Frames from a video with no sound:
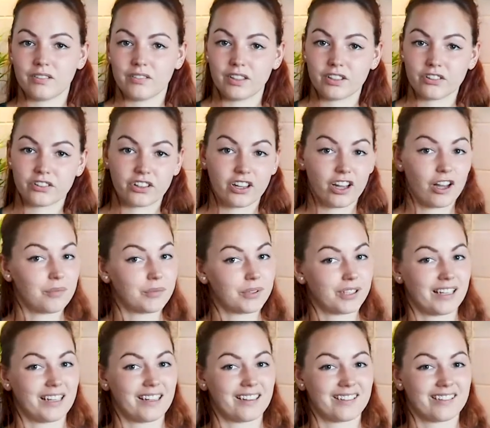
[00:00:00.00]
Which
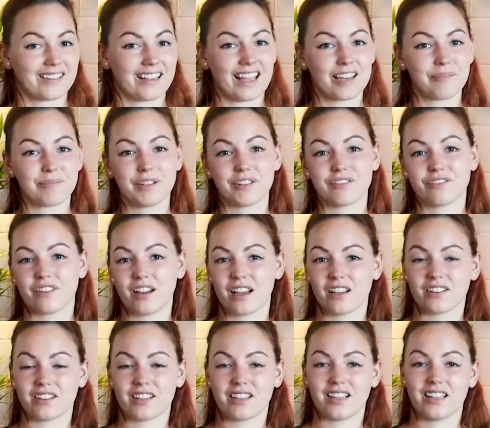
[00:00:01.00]
components can be
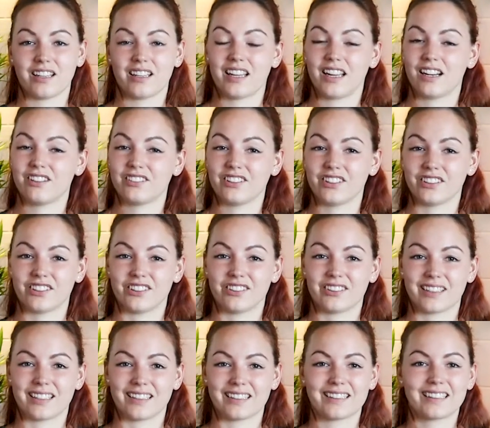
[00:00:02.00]
found on an RO
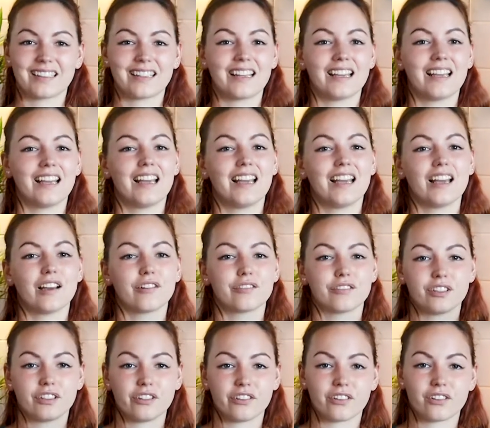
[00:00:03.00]
unit?
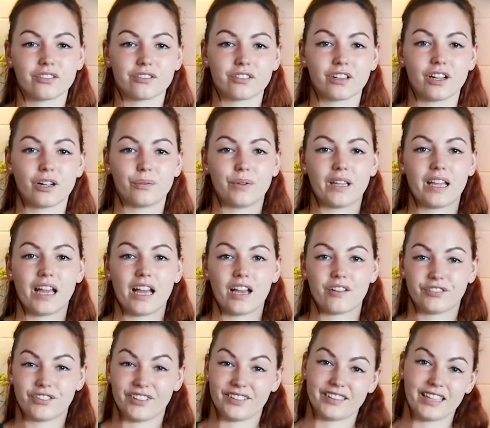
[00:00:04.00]
First of all, we
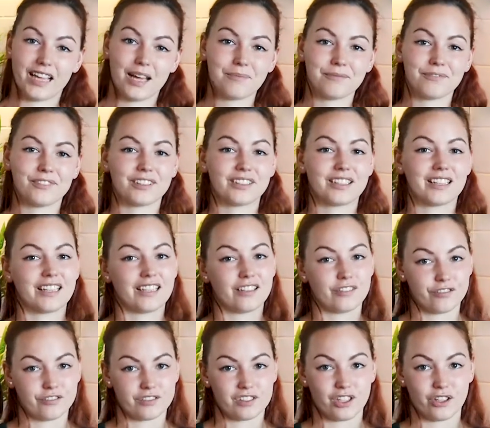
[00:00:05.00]
have the tap with the
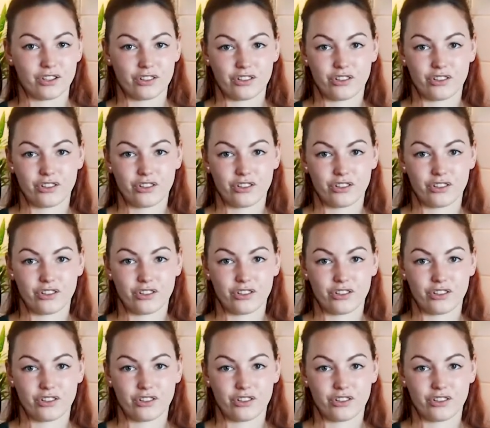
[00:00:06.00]
inflow